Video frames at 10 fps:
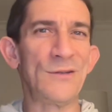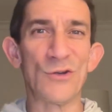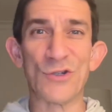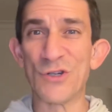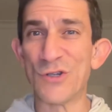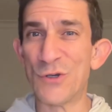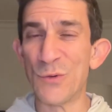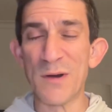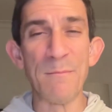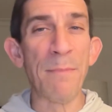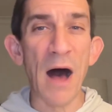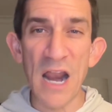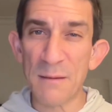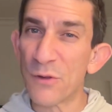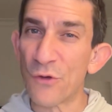just doing
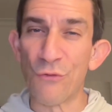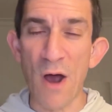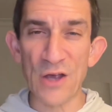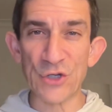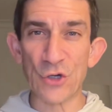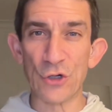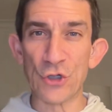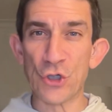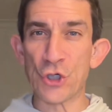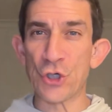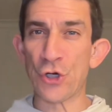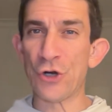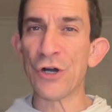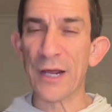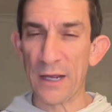bottom of the roster
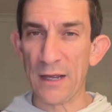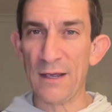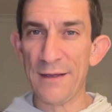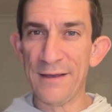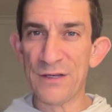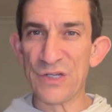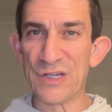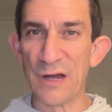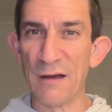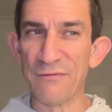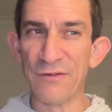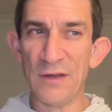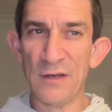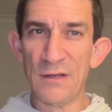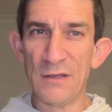churning stuff.
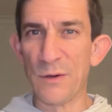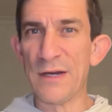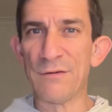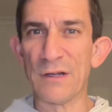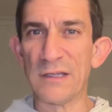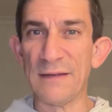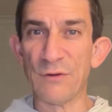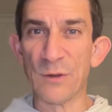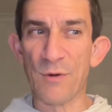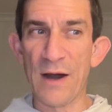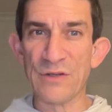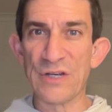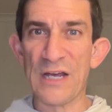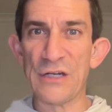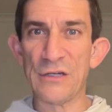Here in Cleveland, the Browns
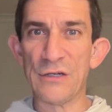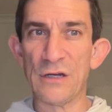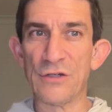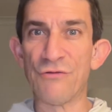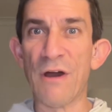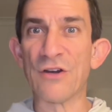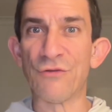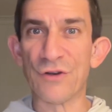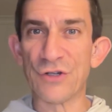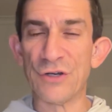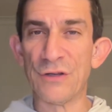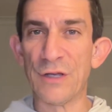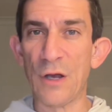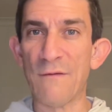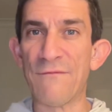signed Jerron Christian, the
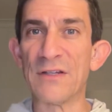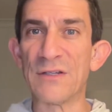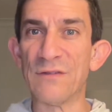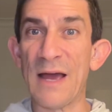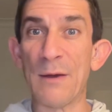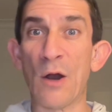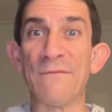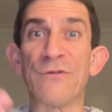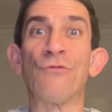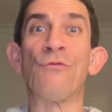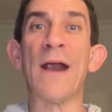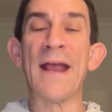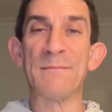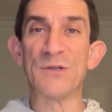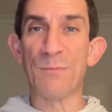offensive lineman, off the
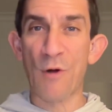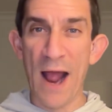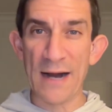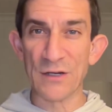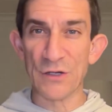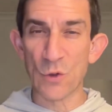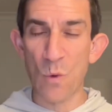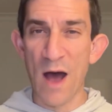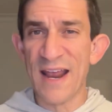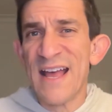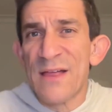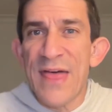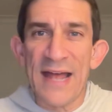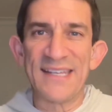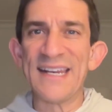Rams practice squad.
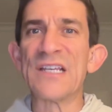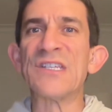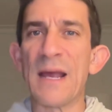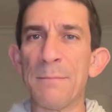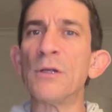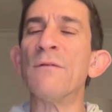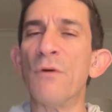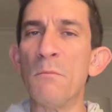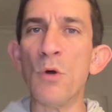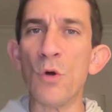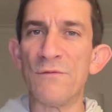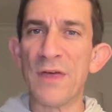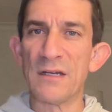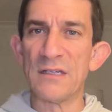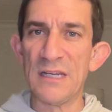That's an example of a move that
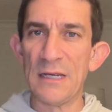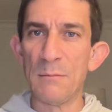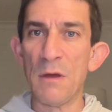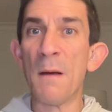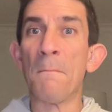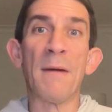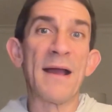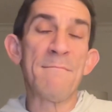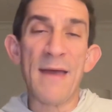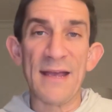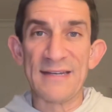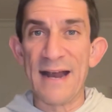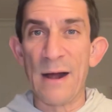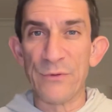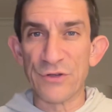a team might make
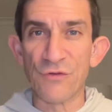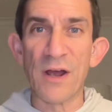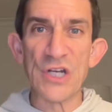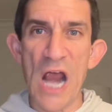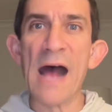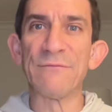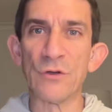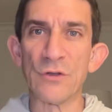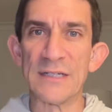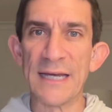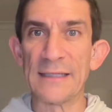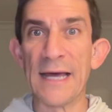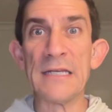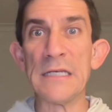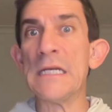down the stretch after the
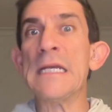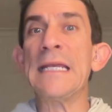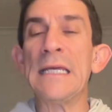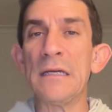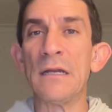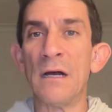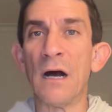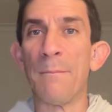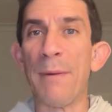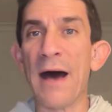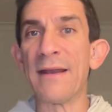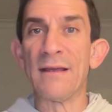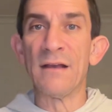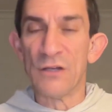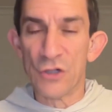deadline. You need a body.
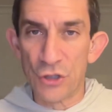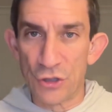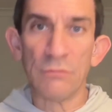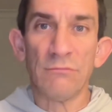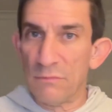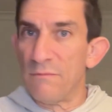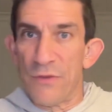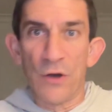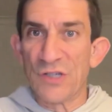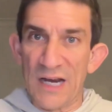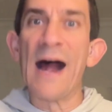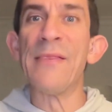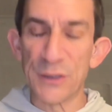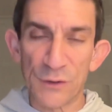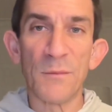There's a guy
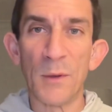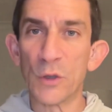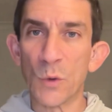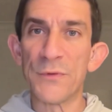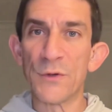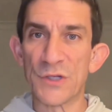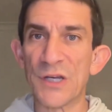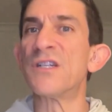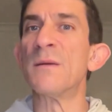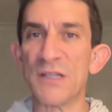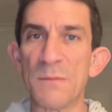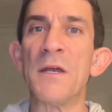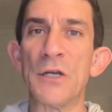that's familiar with your system, has been